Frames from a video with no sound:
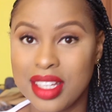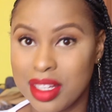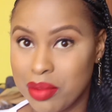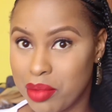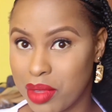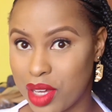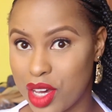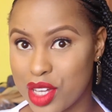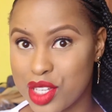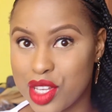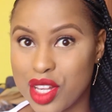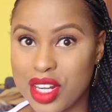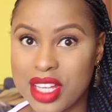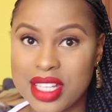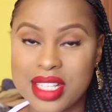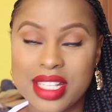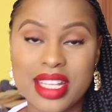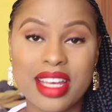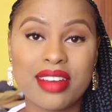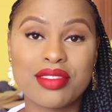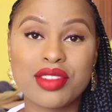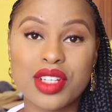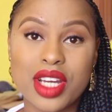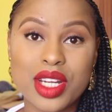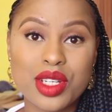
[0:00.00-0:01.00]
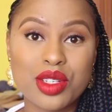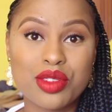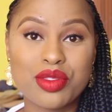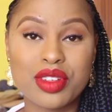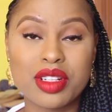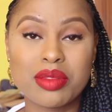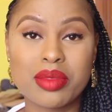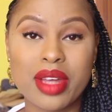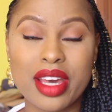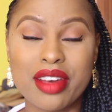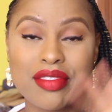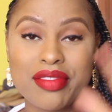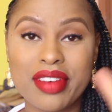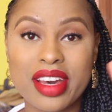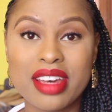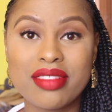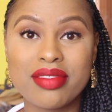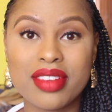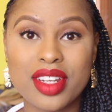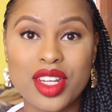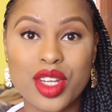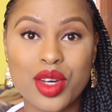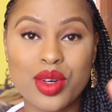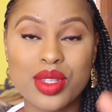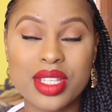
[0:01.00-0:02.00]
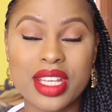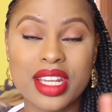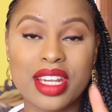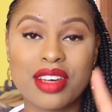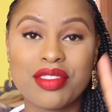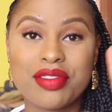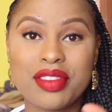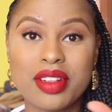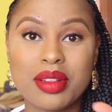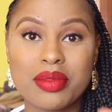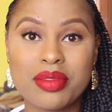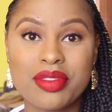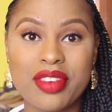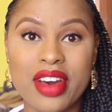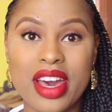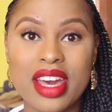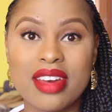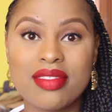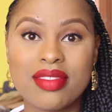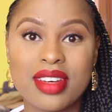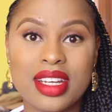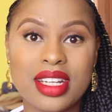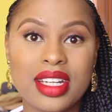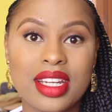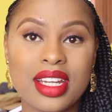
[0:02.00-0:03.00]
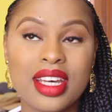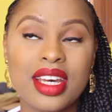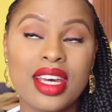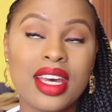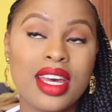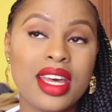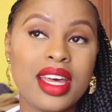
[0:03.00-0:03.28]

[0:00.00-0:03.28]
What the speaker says: Because honestly, I've tried to film like 5 videos, and I filmed 5 and